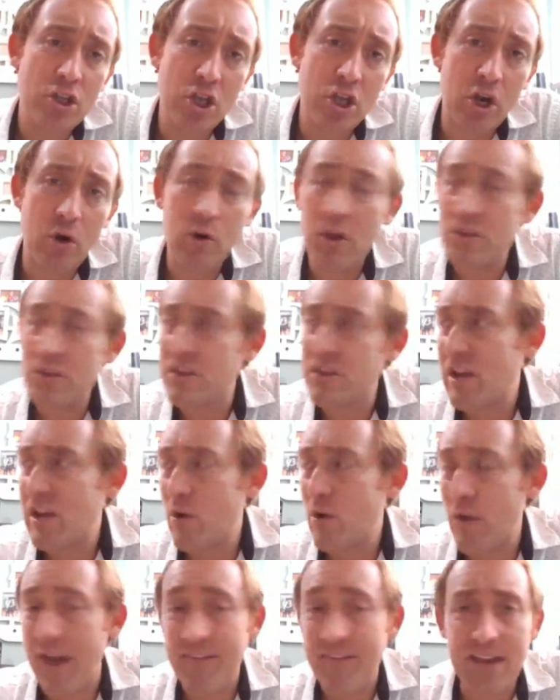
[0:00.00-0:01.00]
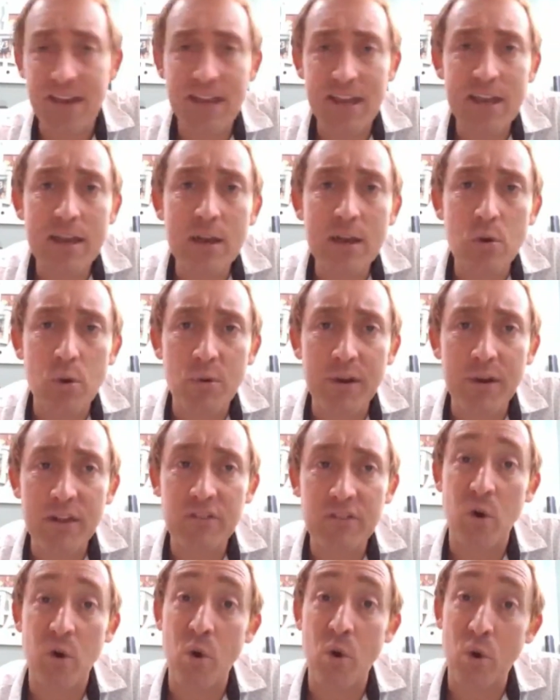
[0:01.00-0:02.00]
you know, they don't have any
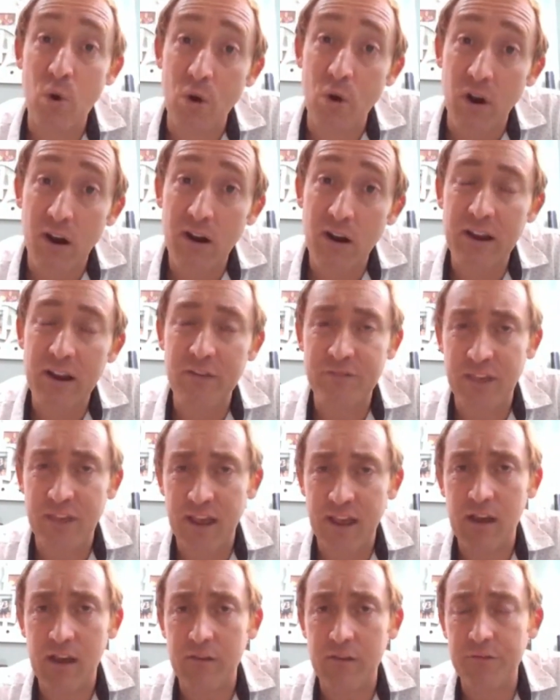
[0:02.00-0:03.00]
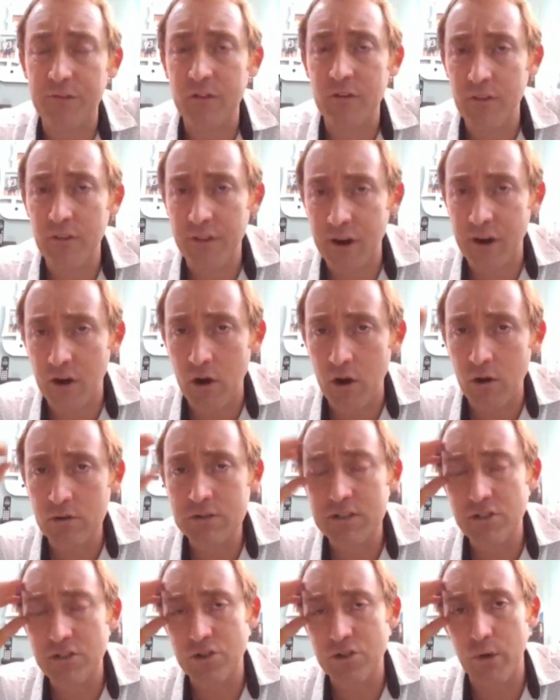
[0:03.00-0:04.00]
inquiries or if they have their
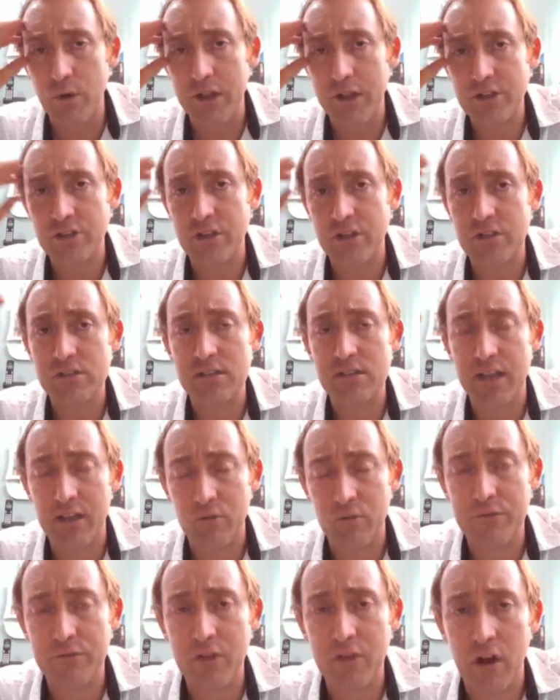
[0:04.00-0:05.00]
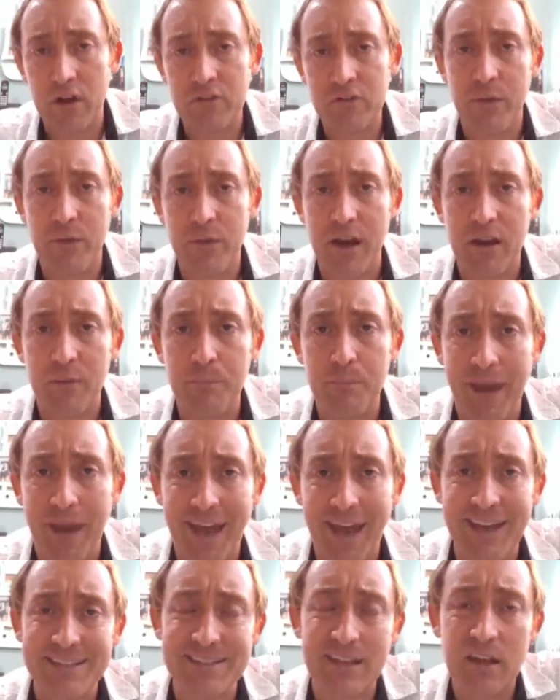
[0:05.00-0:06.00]
own situations, as we've talked about in
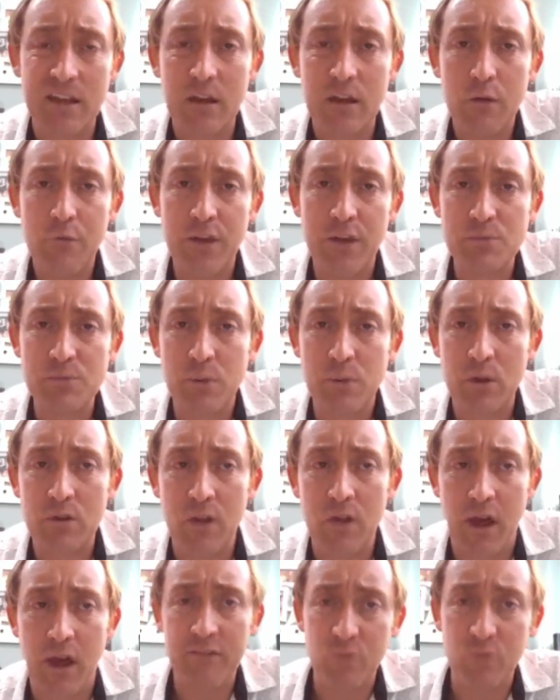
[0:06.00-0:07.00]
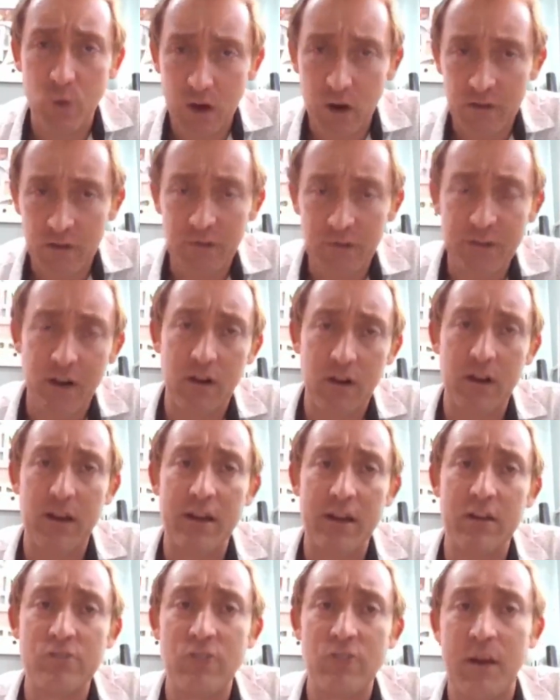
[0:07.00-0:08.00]
past Facebook Lives, where they're going to
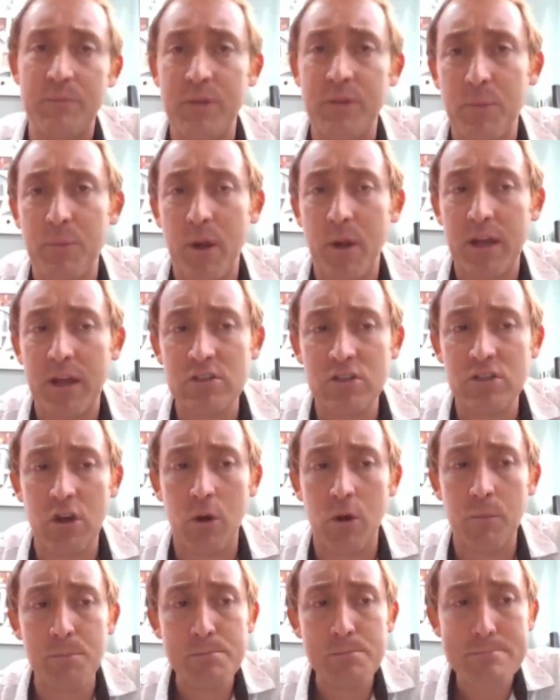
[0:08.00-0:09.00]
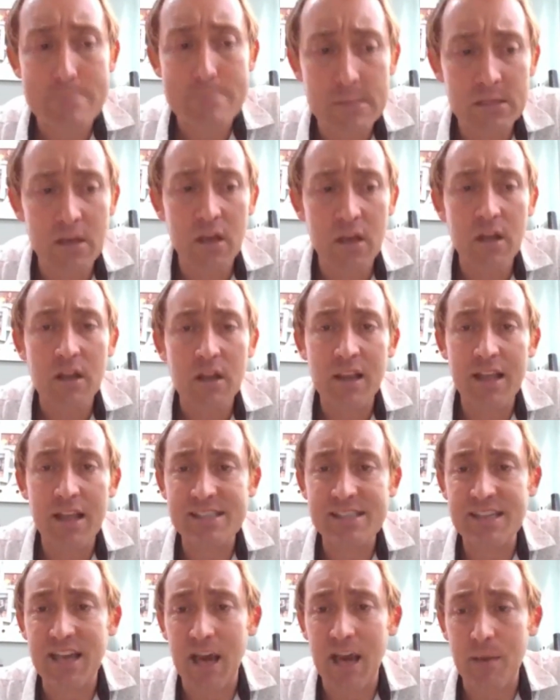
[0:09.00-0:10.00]
need to drop their price. So
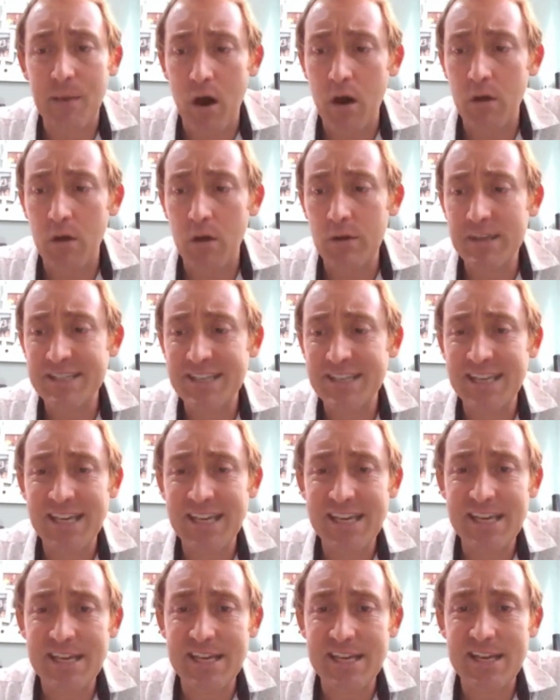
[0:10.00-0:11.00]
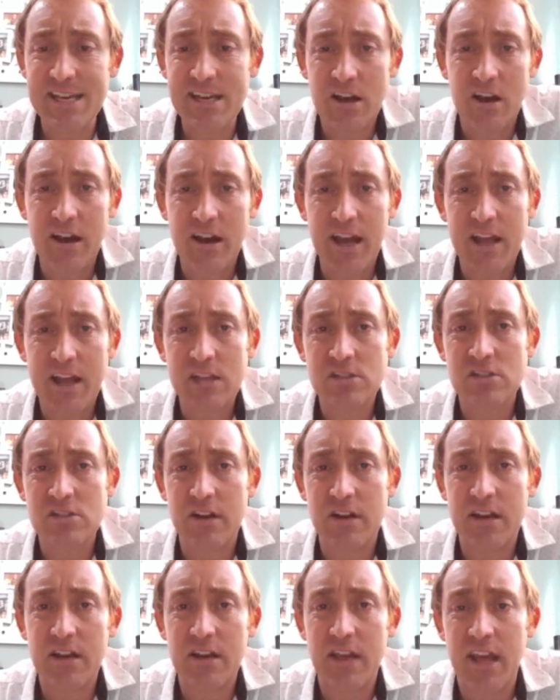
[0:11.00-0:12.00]
let's see. I'm always keen on
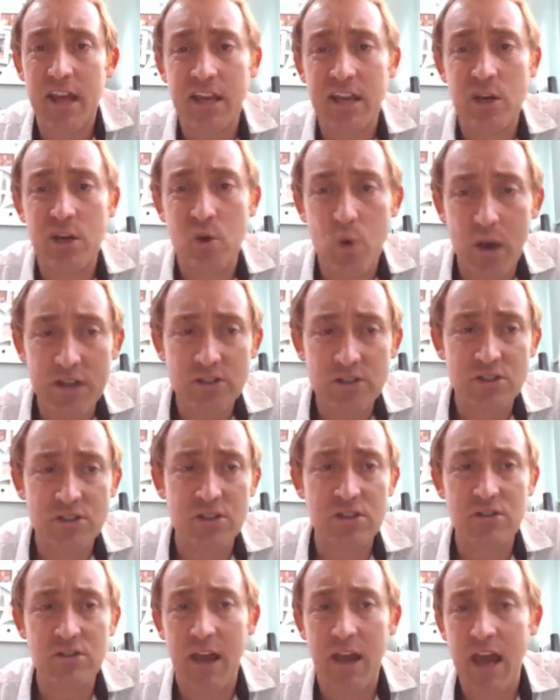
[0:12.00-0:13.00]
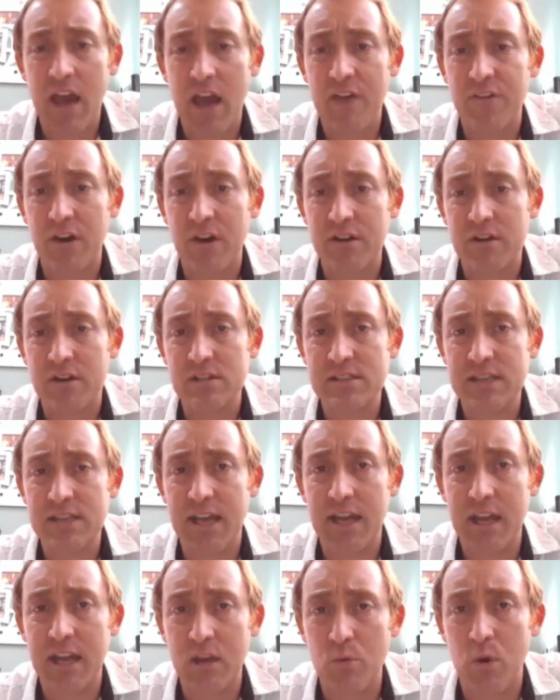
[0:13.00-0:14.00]
answering any questions you have,
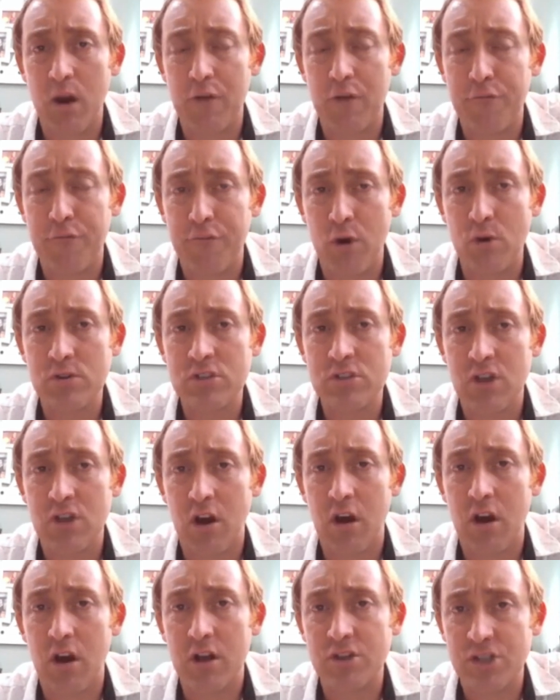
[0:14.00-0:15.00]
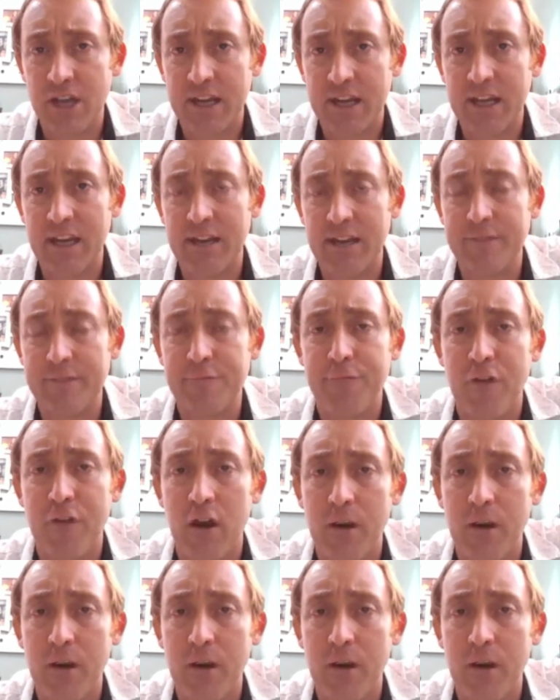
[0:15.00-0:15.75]
understanding where folks are checking in